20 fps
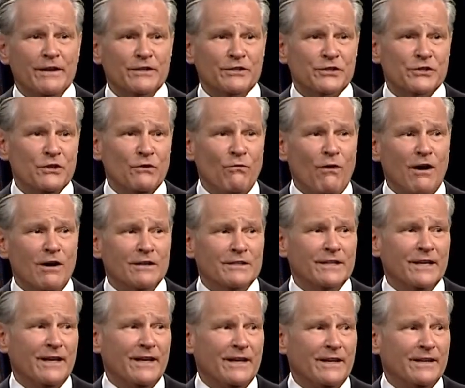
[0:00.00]
and Sue walked
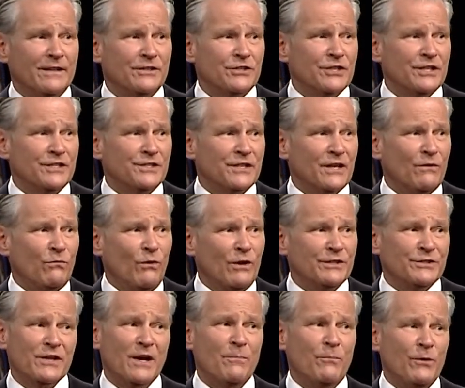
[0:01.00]
in and she said,
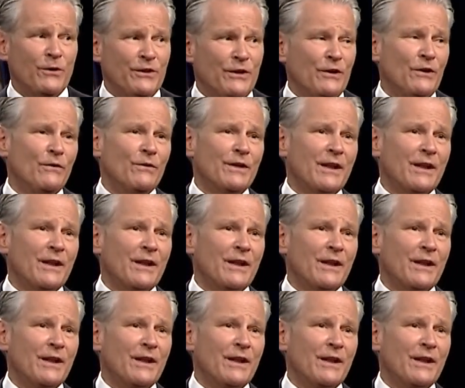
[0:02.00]
"What's up with you?"